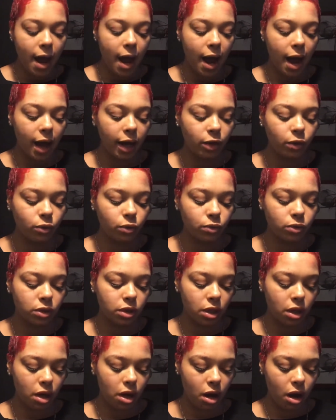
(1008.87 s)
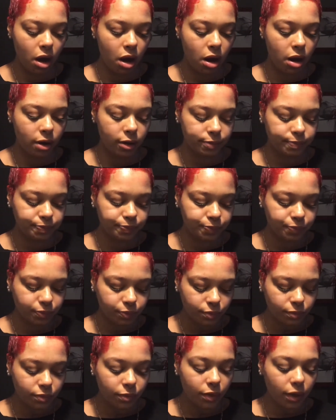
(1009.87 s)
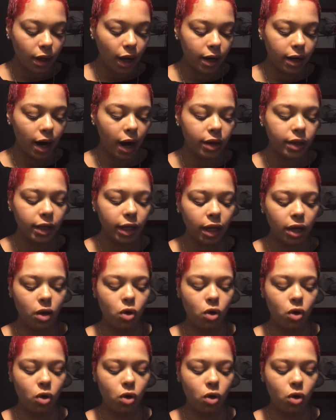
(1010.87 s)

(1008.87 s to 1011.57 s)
I use the Garnier